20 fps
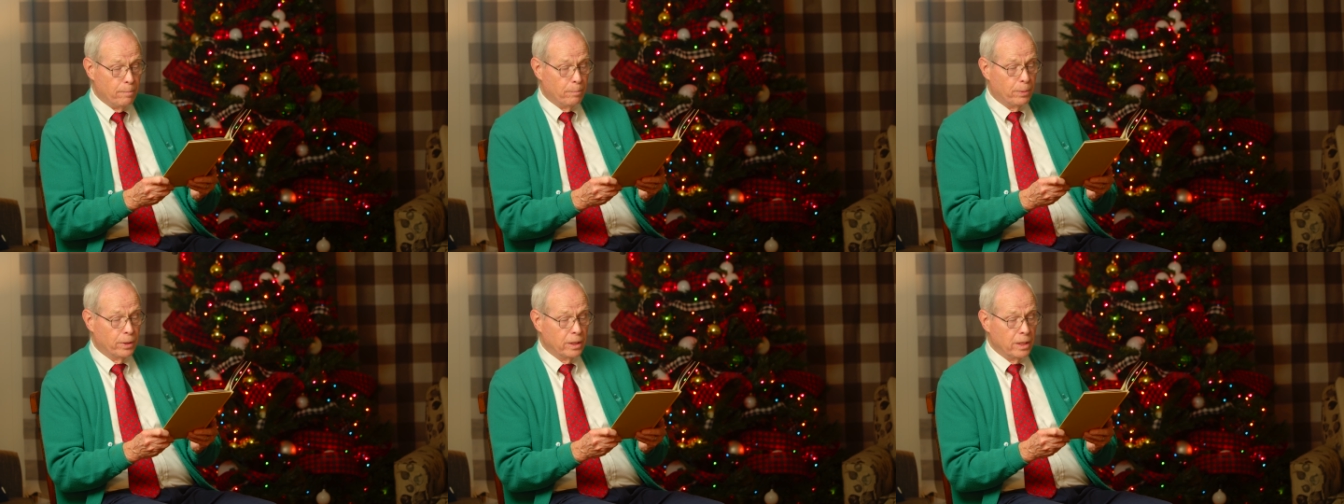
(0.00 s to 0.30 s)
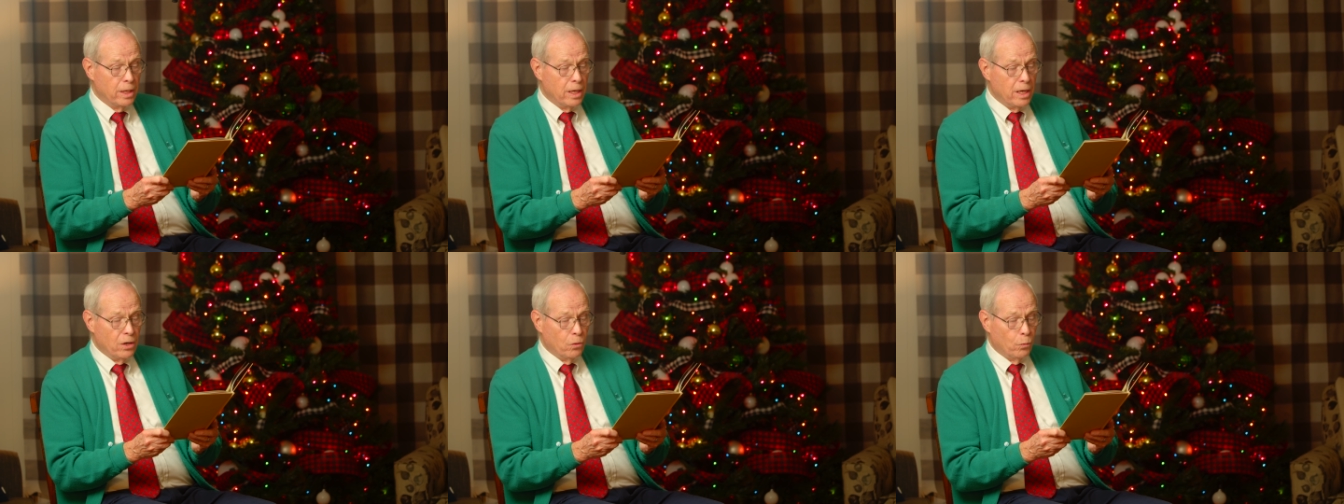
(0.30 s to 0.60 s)

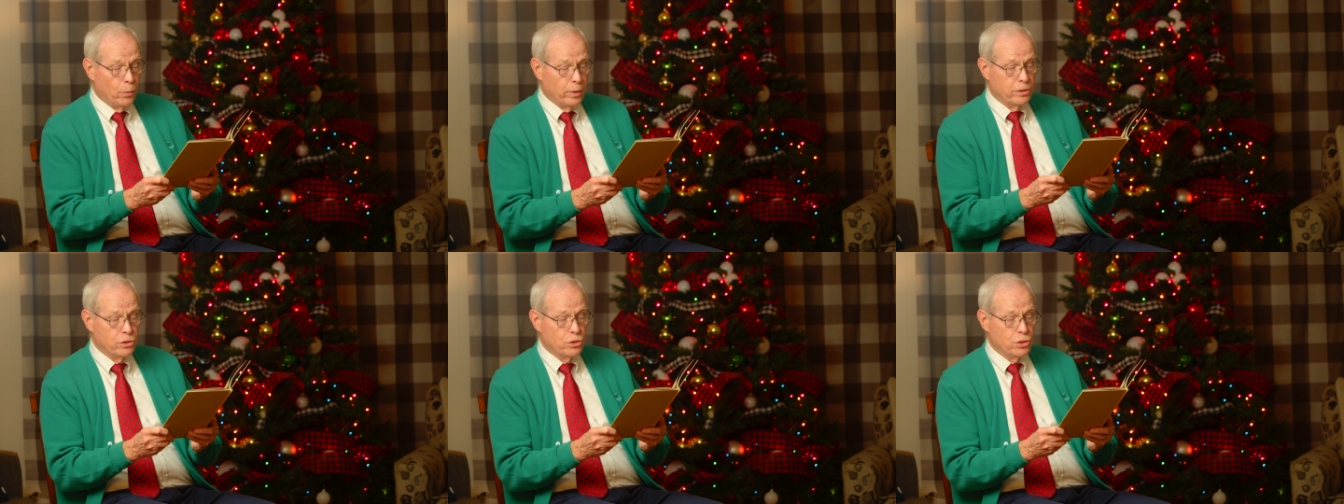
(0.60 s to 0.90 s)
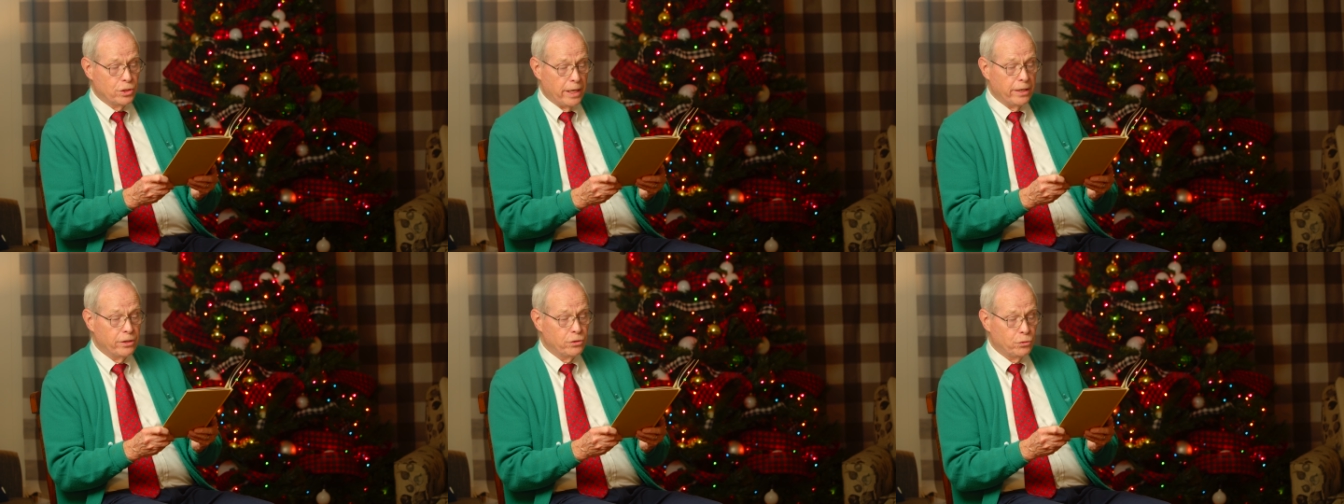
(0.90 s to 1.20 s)
with
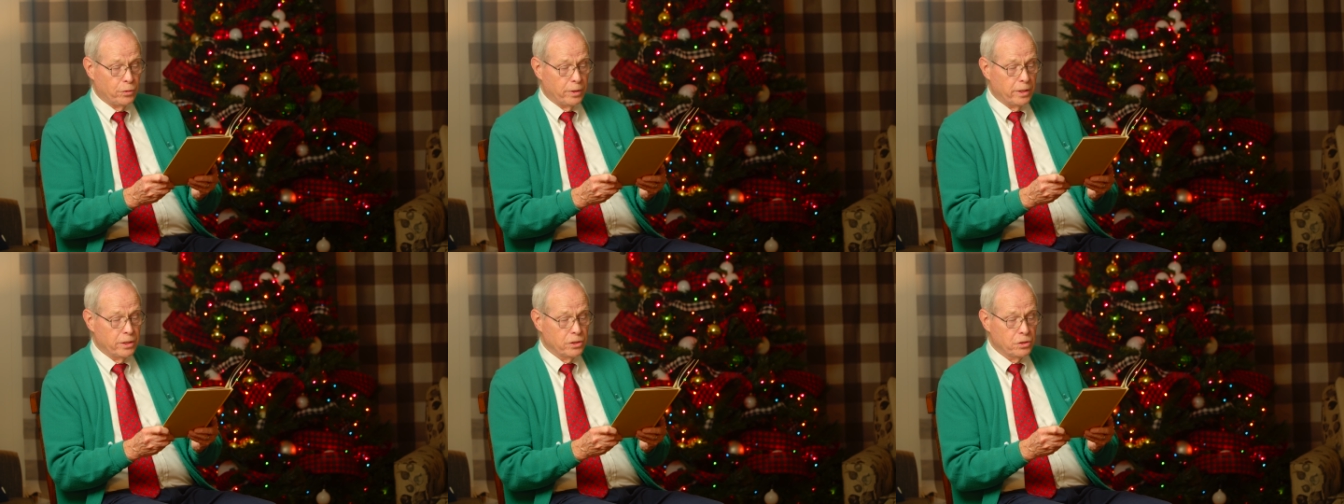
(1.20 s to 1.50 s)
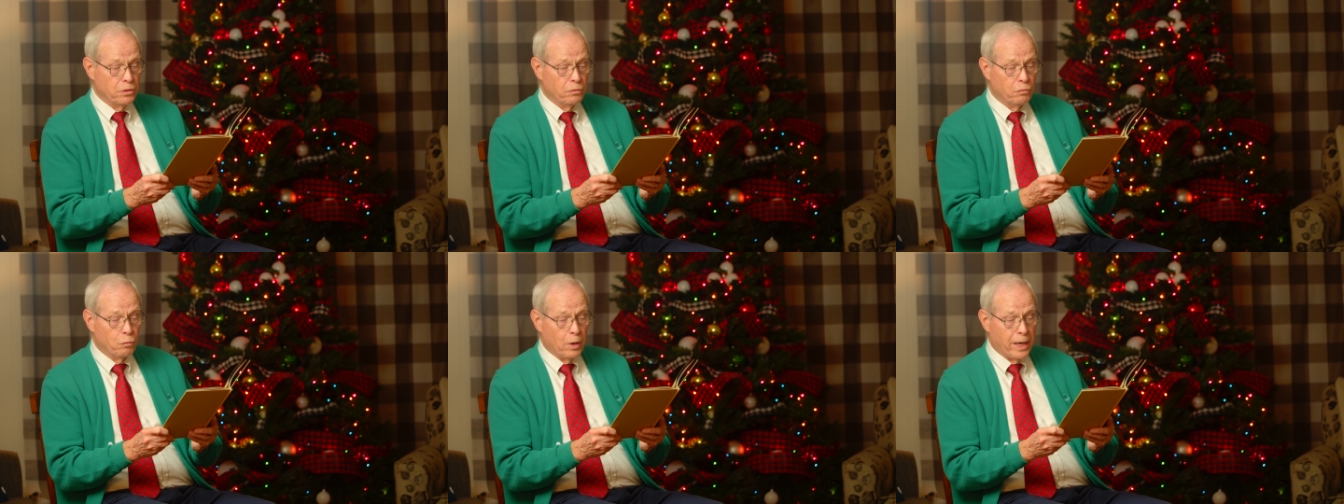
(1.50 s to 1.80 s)
centuries
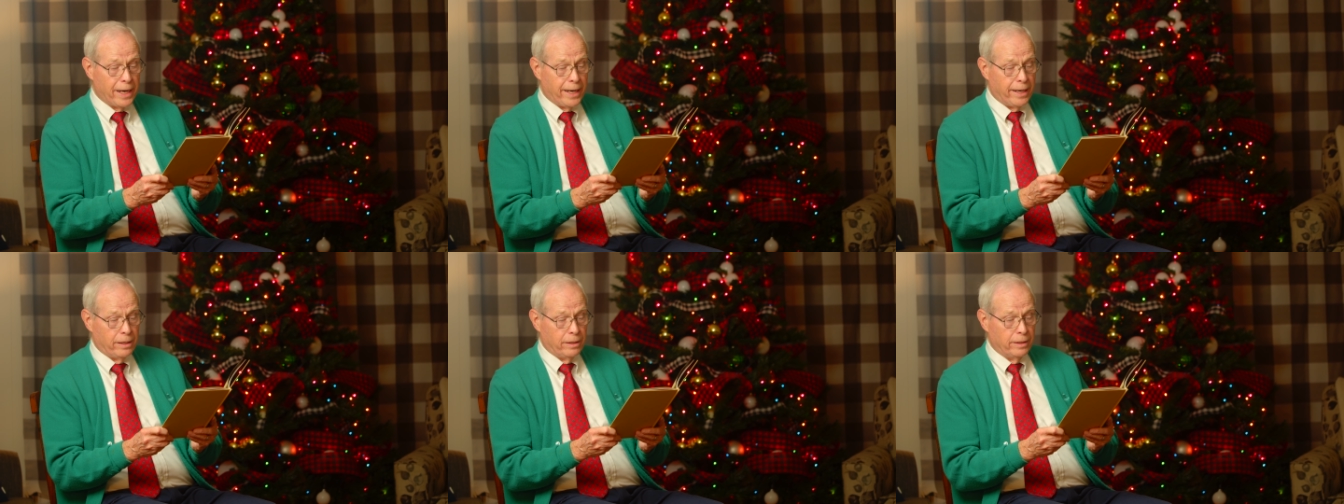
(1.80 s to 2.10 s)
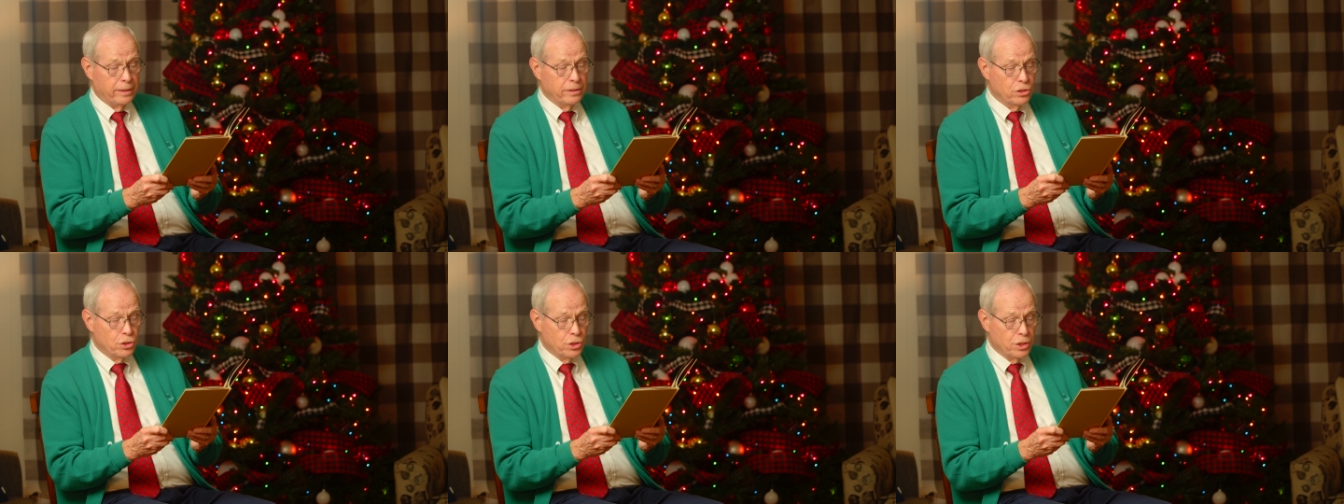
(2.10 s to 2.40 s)
of wear,
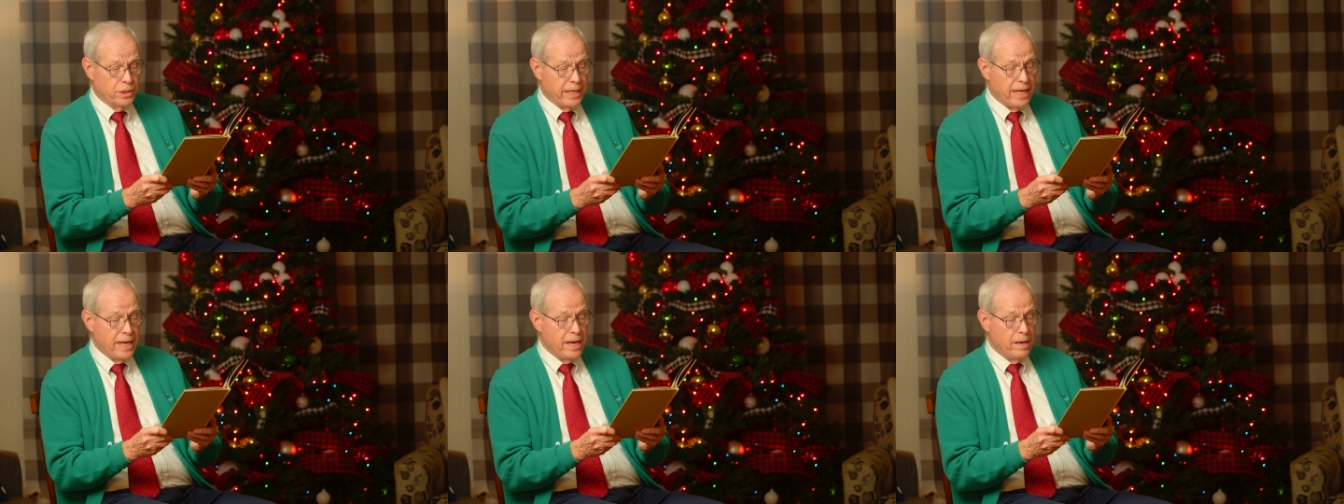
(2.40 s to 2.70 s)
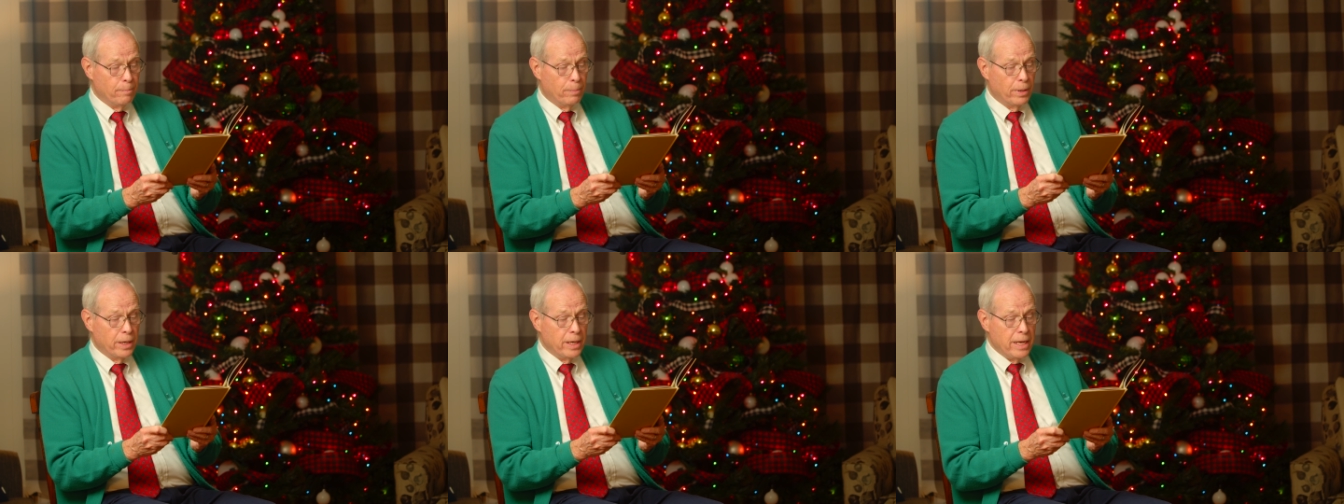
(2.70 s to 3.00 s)
and
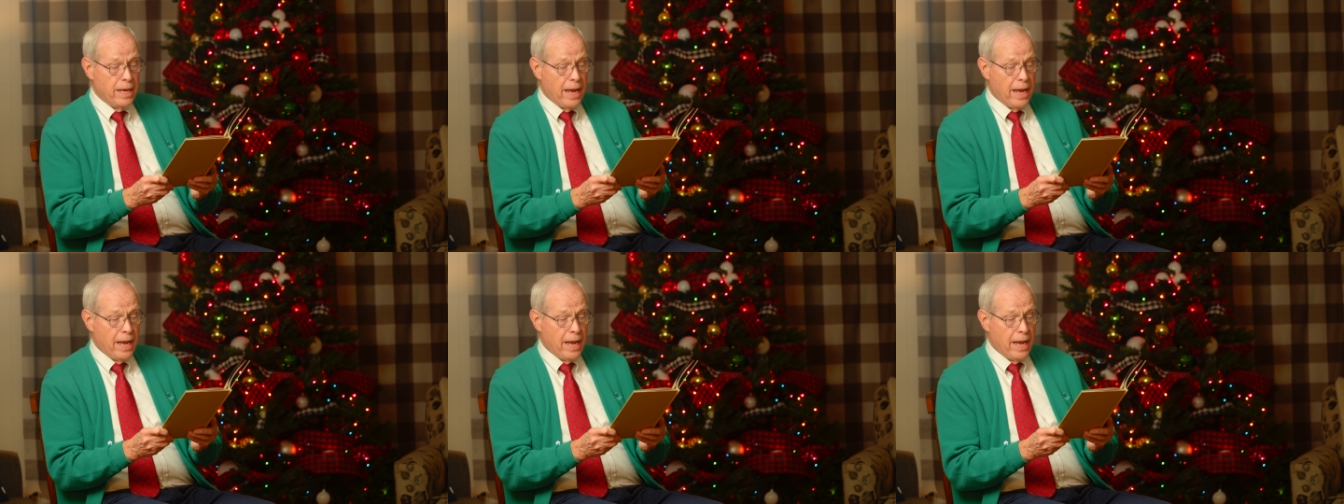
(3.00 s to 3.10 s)
steep